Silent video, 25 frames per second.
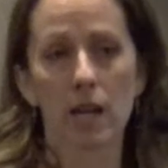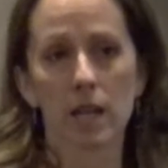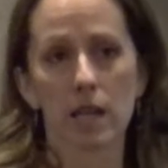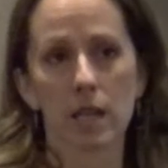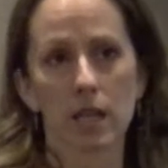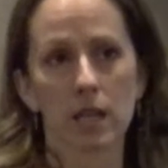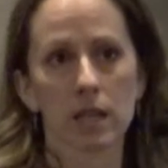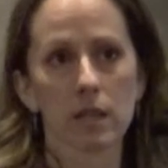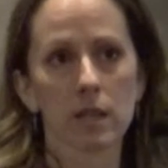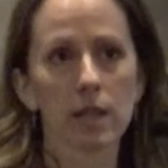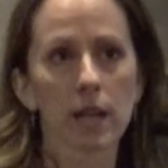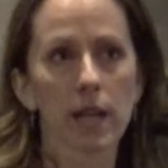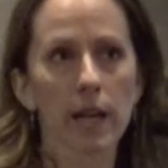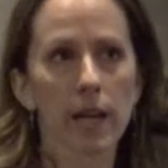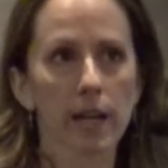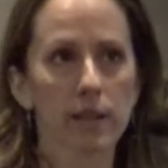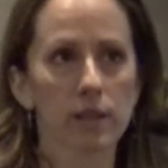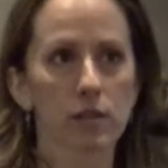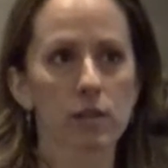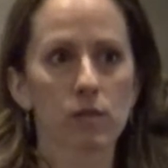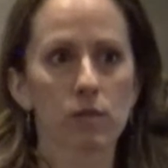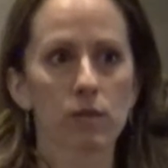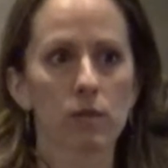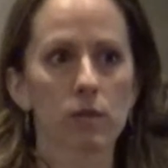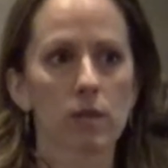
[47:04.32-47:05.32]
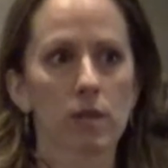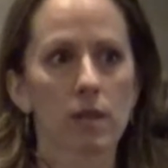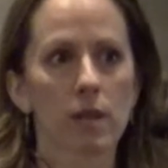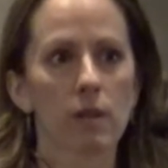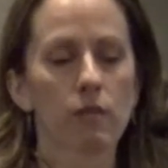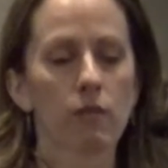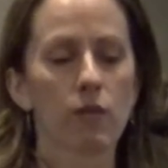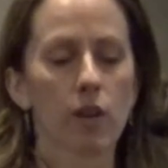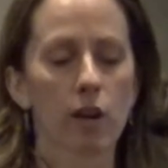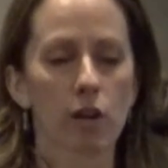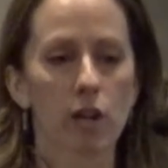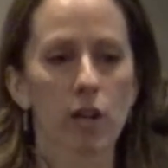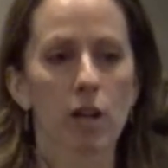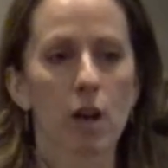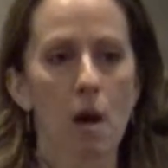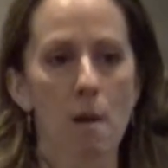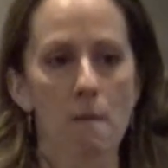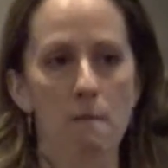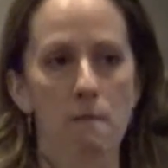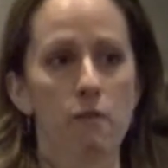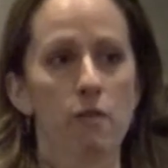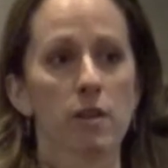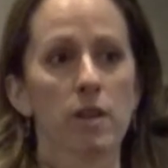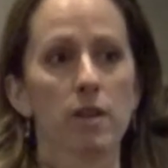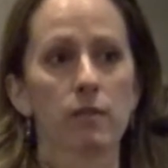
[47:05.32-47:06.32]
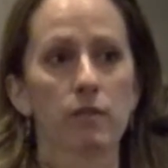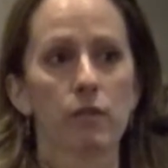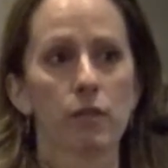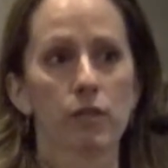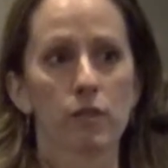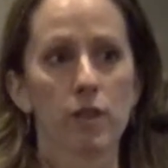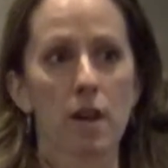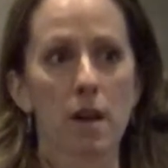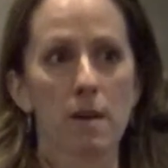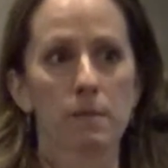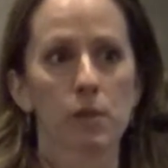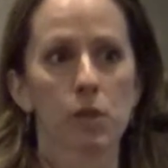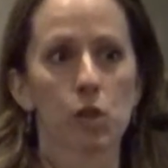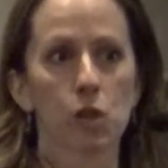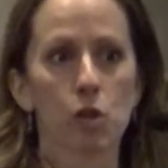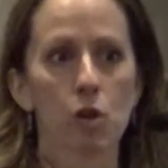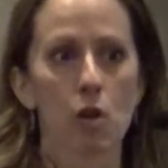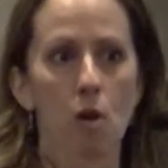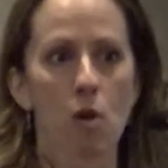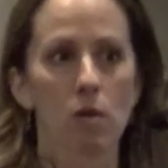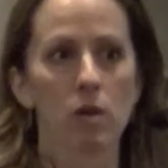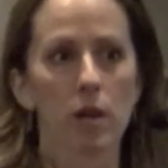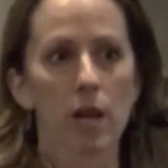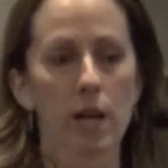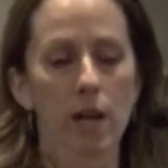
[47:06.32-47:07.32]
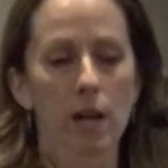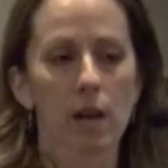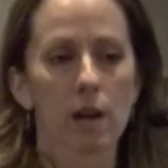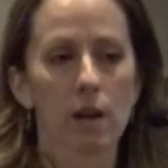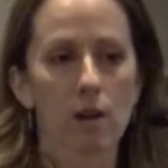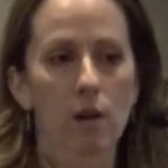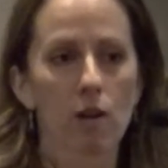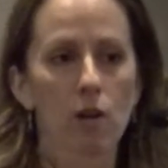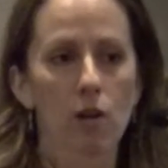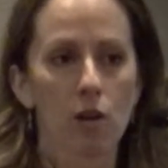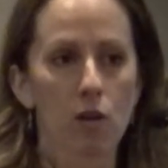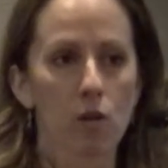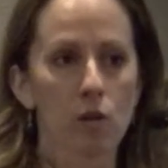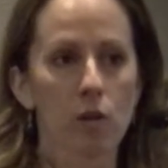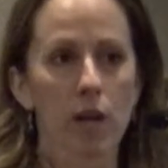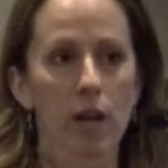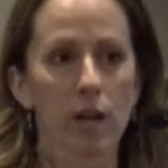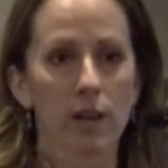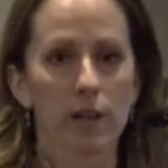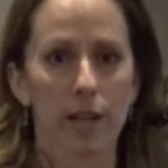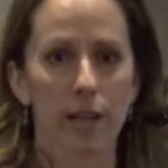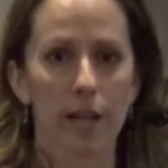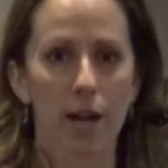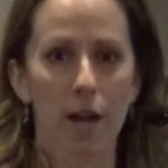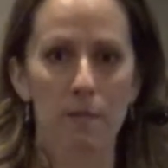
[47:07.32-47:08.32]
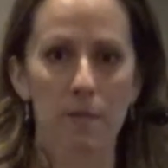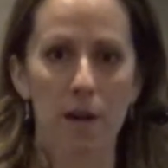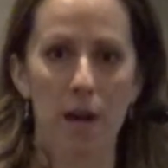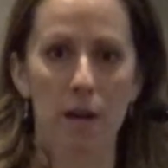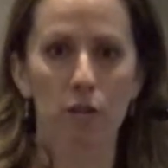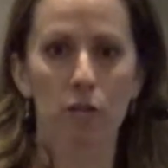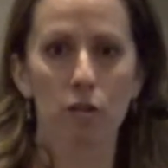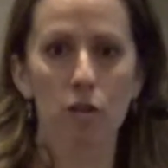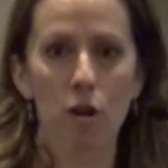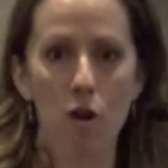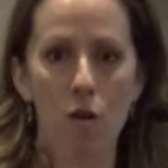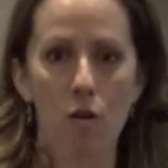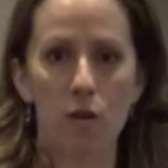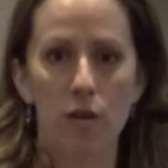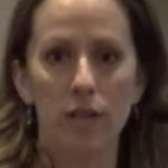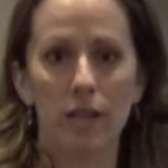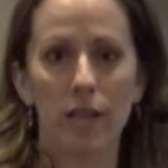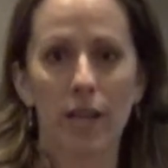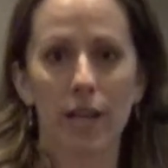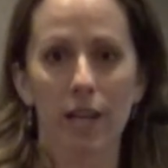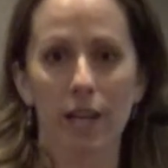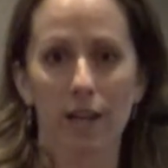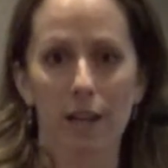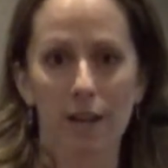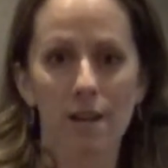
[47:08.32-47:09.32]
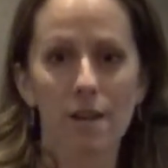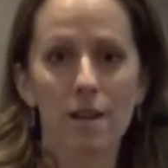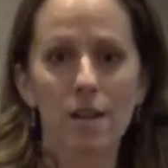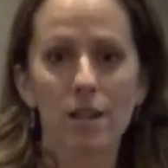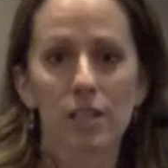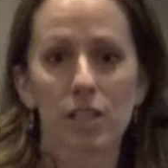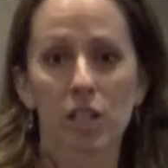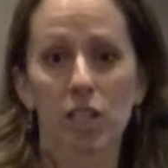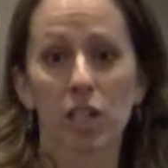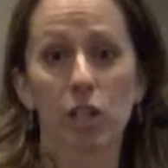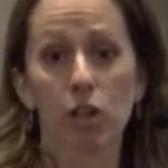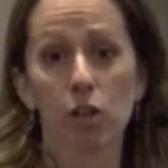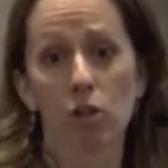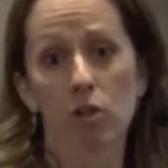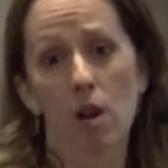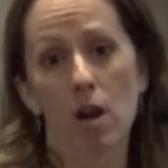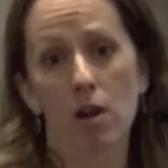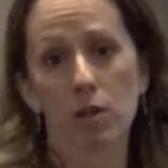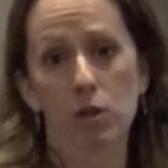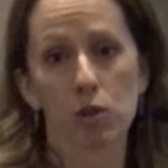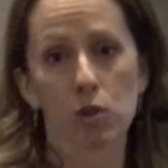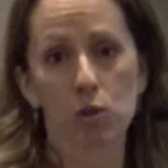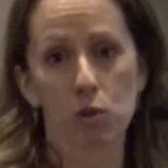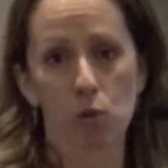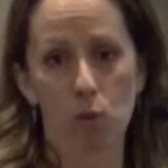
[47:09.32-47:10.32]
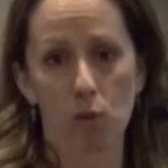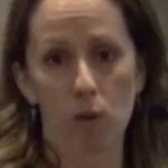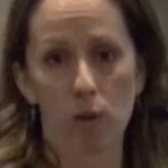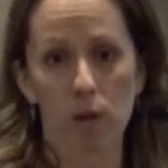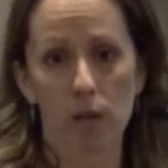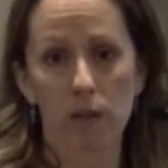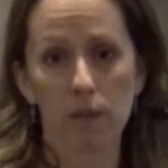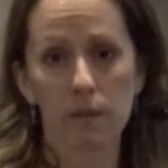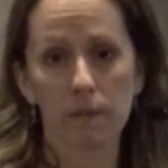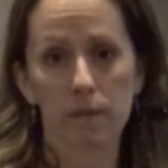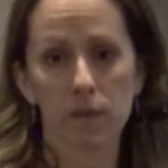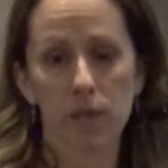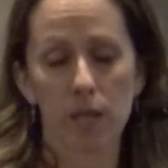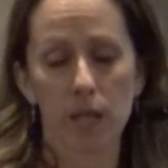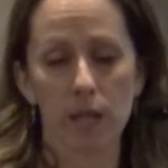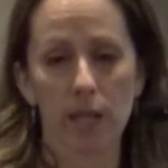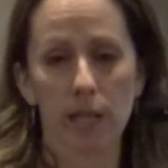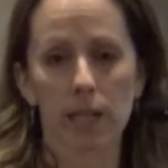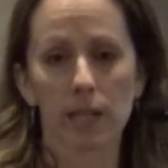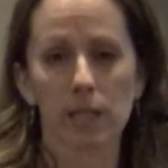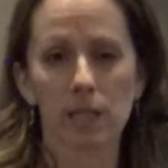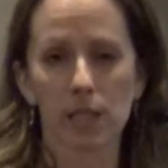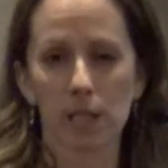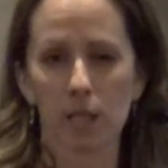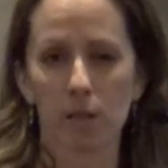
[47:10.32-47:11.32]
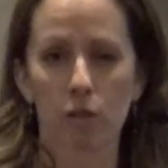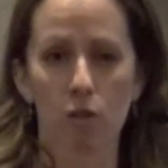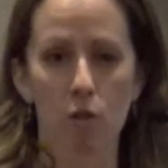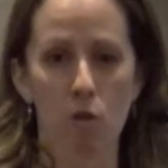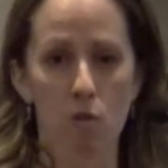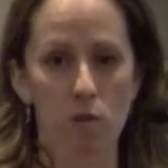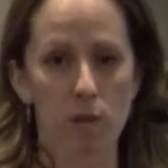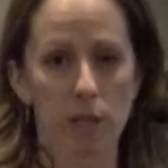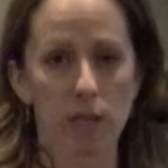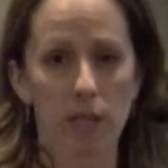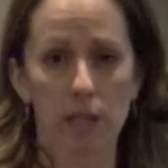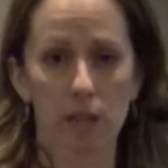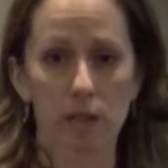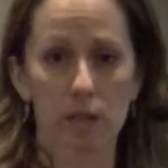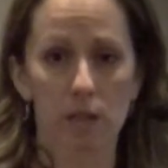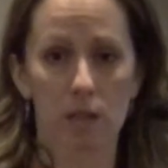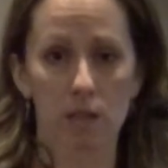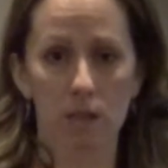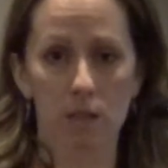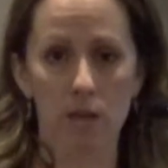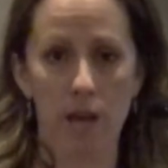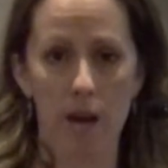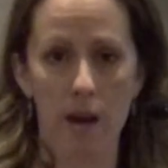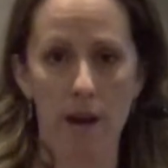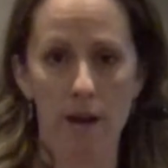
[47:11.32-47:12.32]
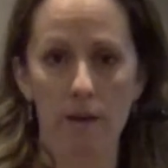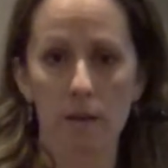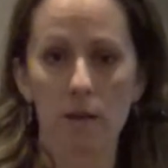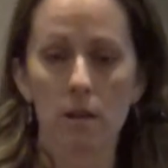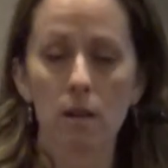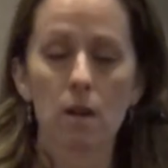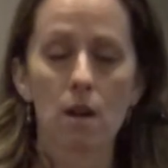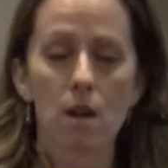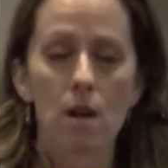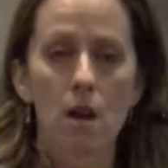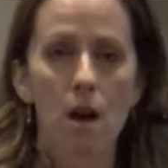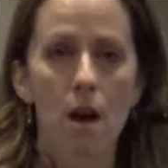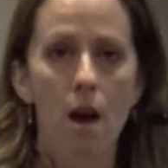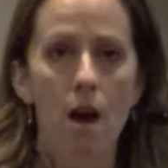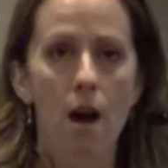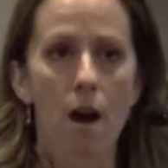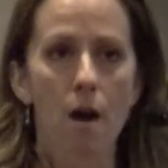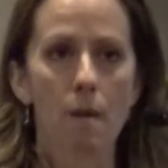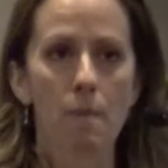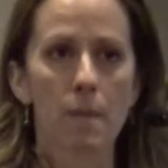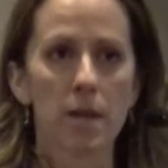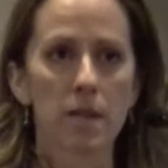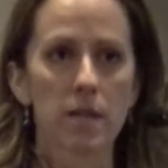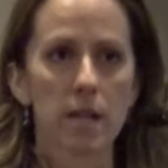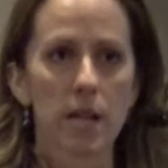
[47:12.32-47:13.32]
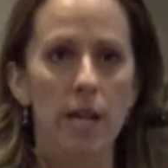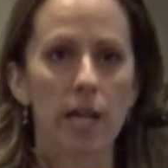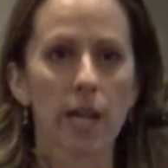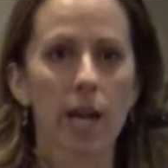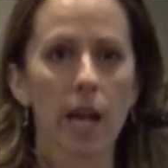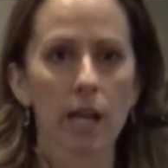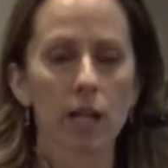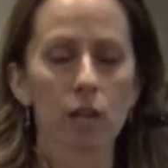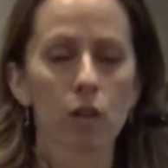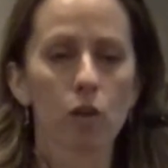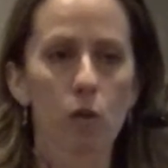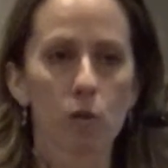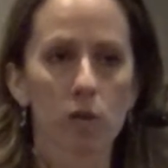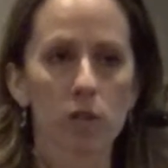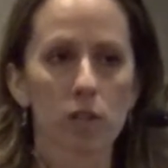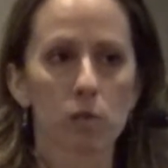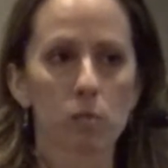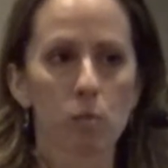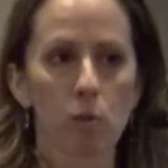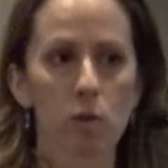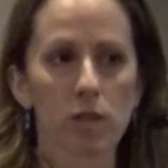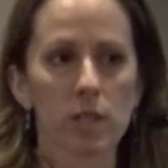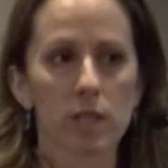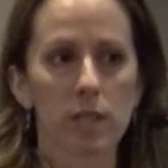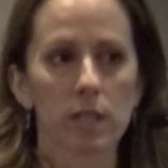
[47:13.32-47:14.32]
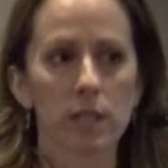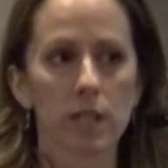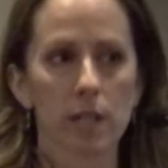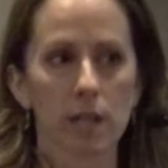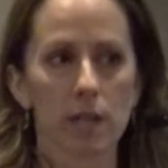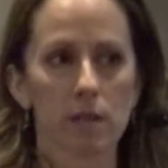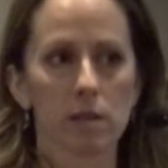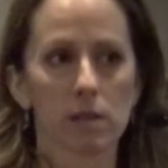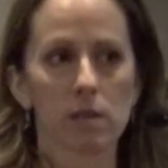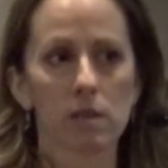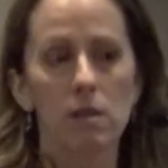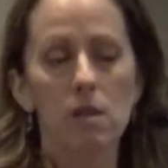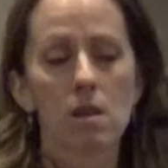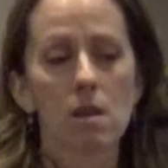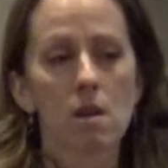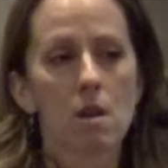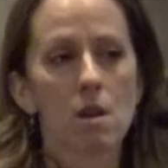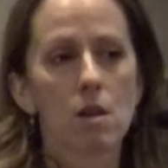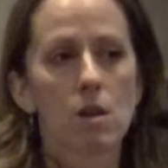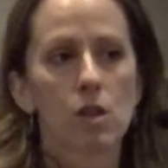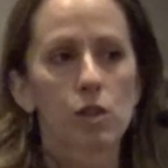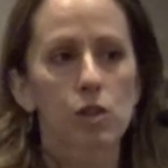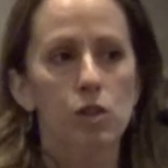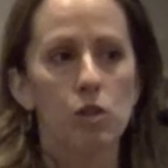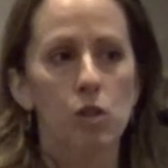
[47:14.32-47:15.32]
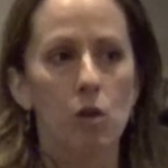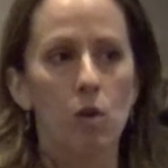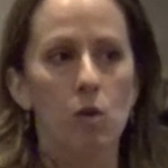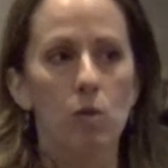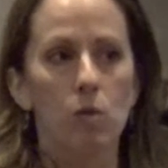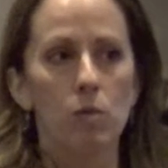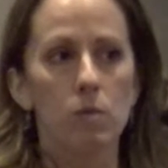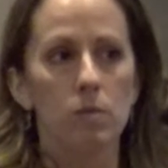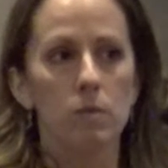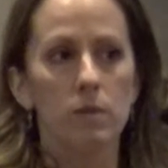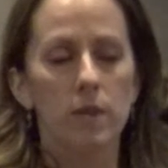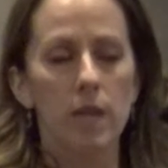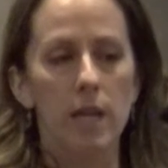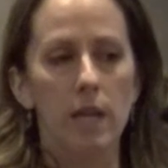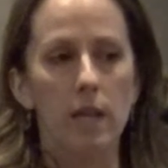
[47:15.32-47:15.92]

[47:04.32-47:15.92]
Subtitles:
I think it's very comforting for them to know, okay, I'm not alone, and to hear our story. They see their own kids in that. And then I kind of go into more details. So